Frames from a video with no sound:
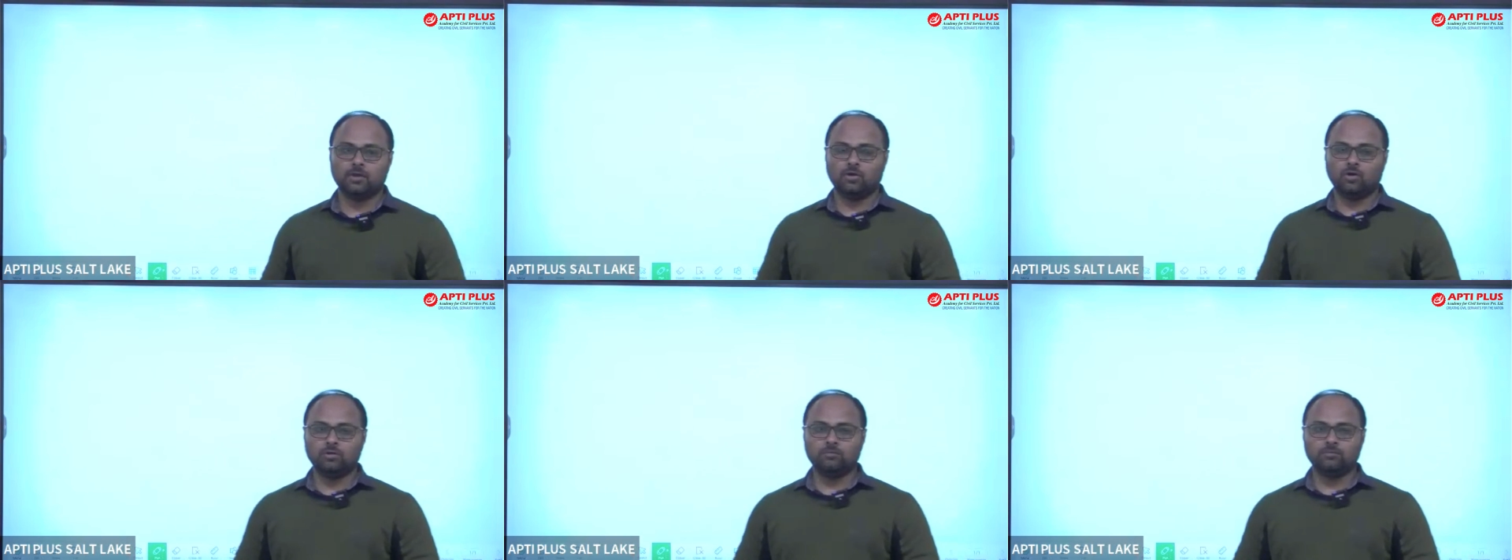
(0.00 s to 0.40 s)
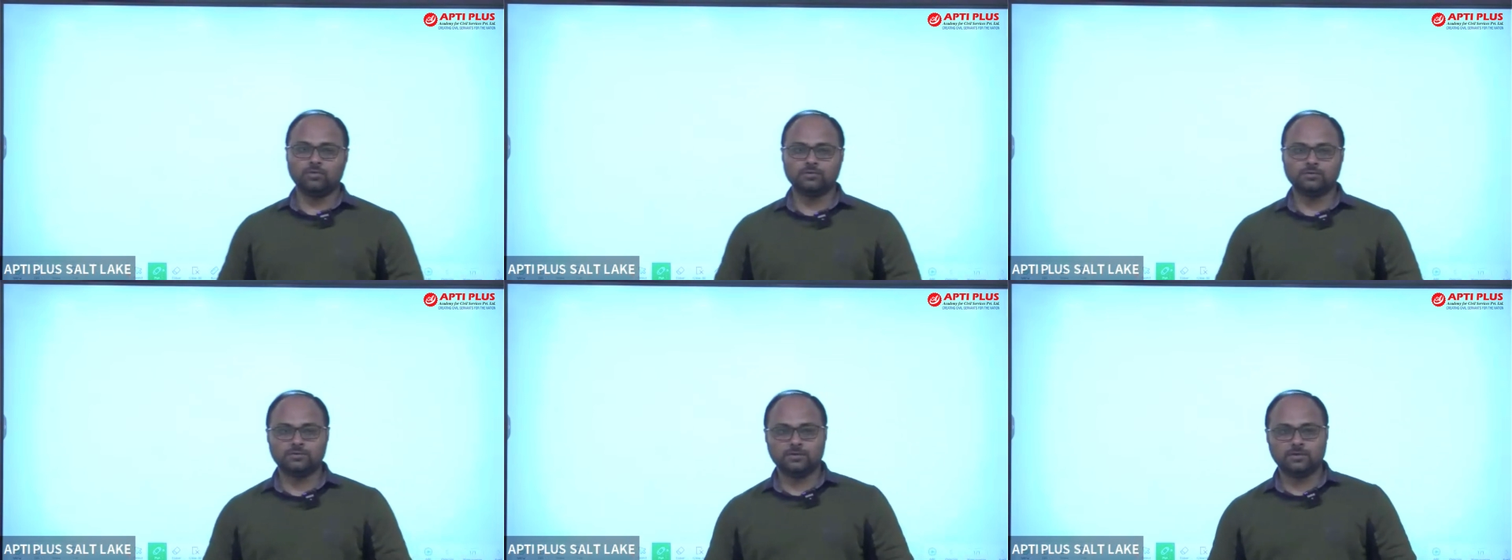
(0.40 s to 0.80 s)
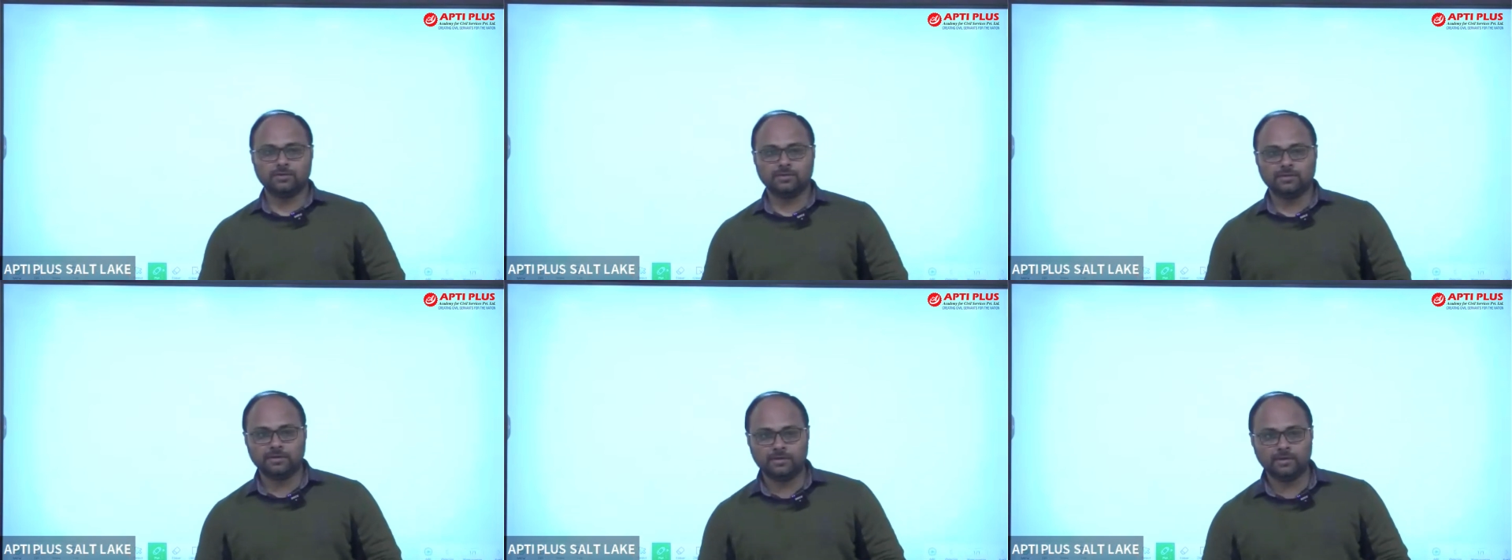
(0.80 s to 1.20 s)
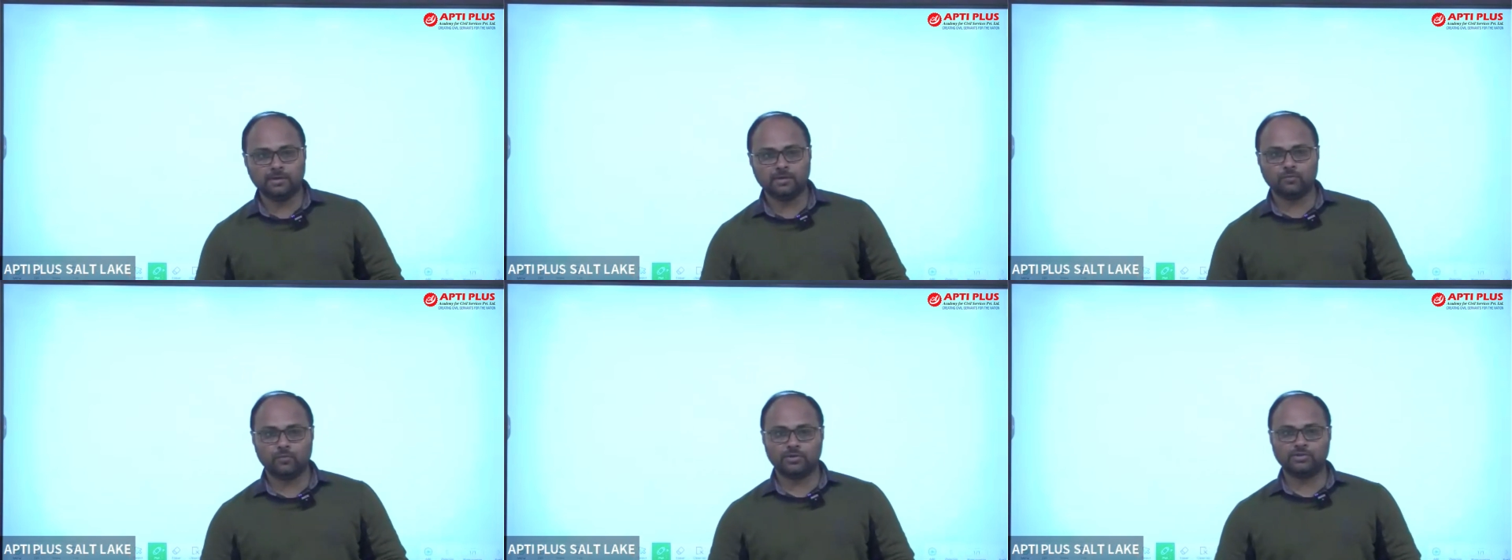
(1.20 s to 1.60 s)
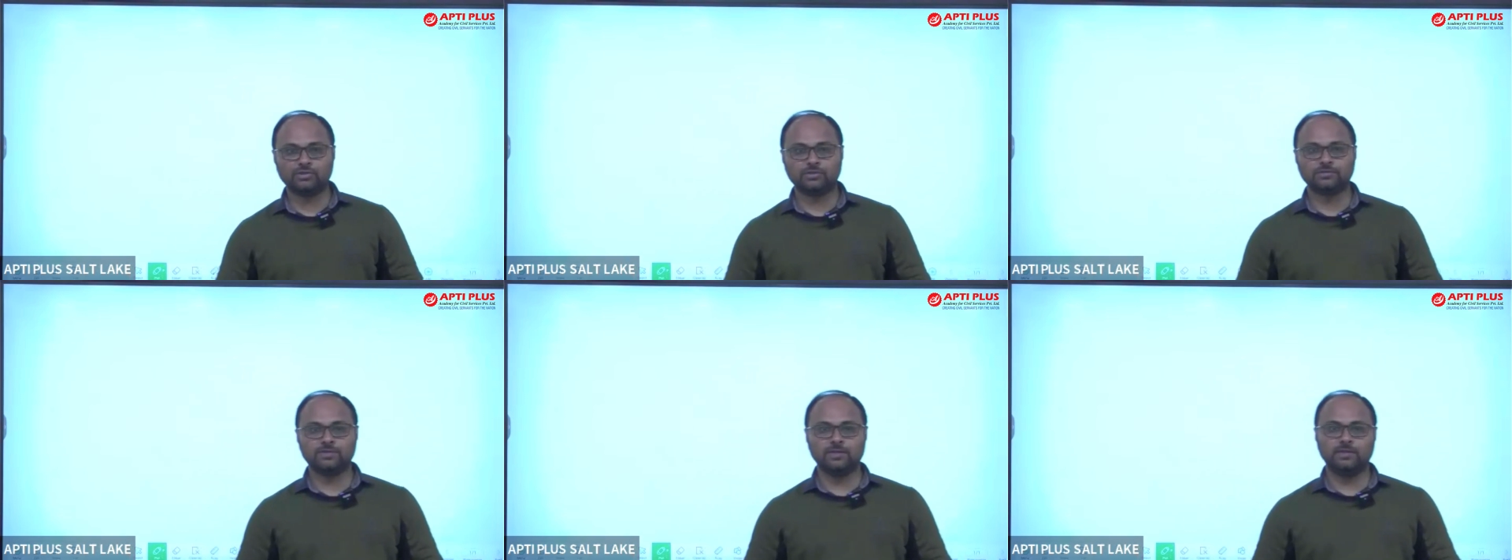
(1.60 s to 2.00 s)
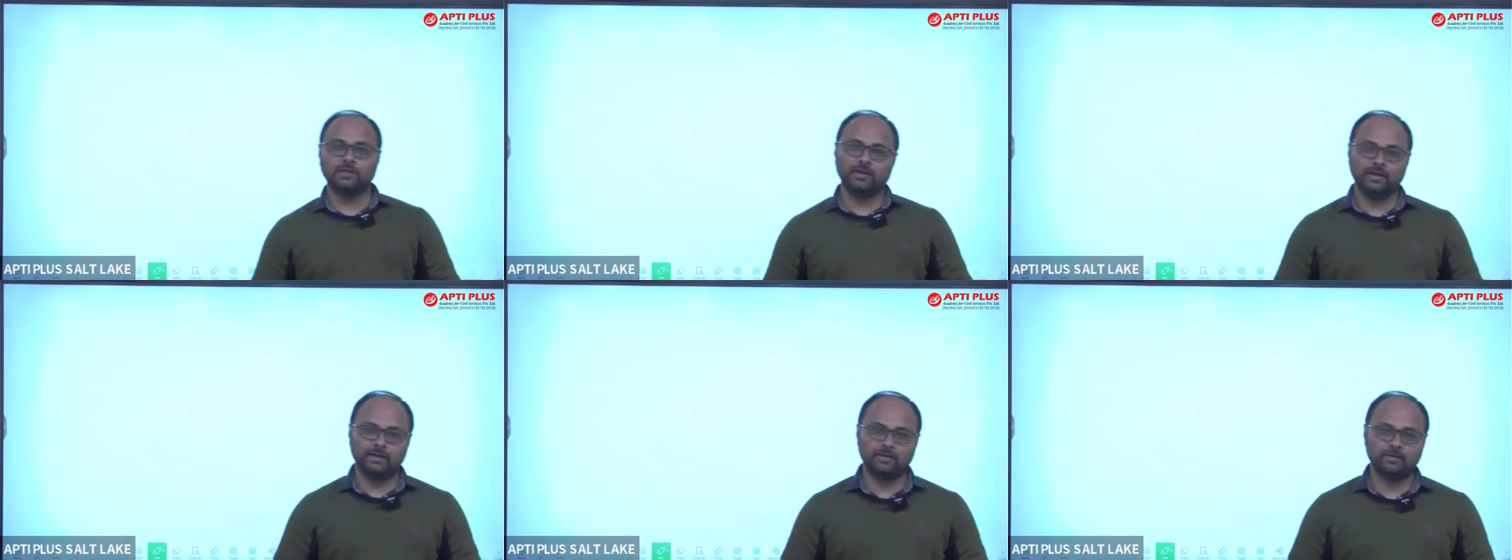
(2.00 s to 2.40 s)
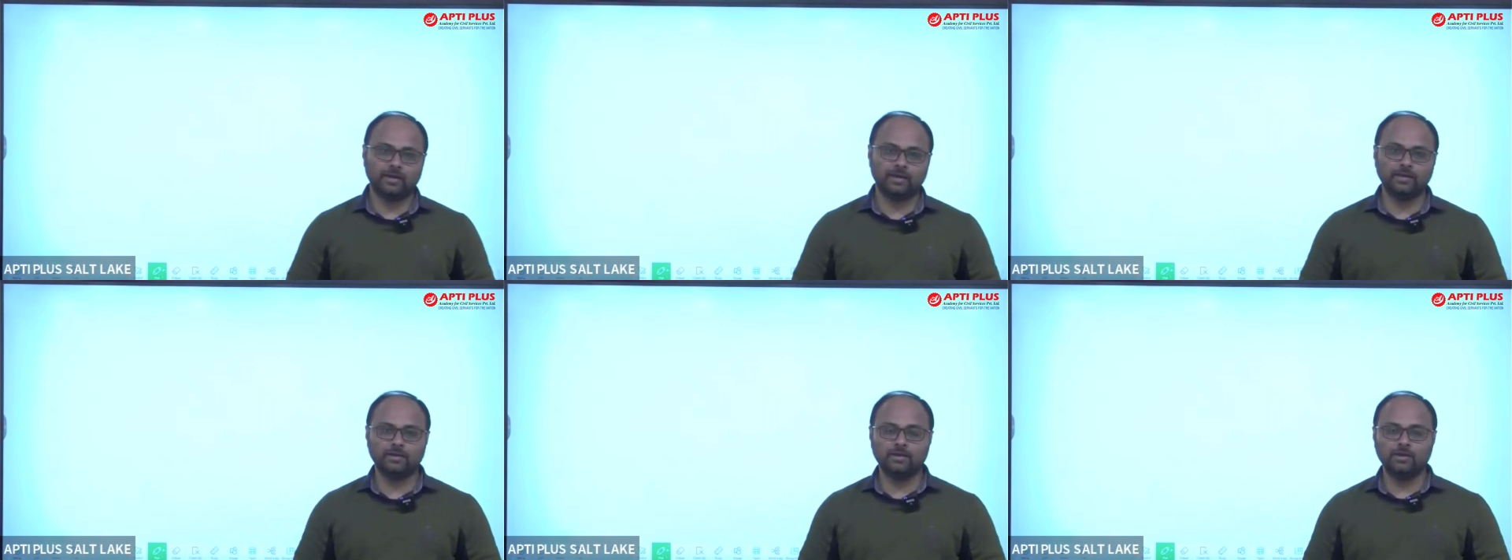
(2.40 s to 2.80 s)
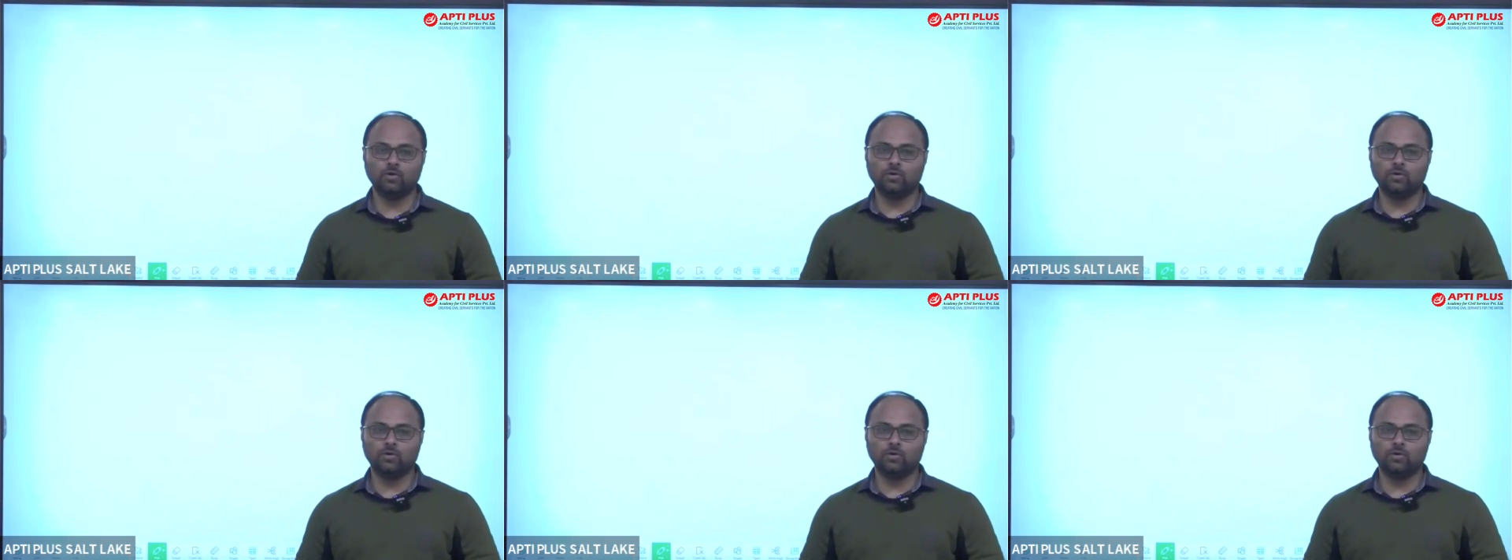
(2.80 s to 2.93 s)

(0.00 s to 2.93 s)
almost 30 questions either directly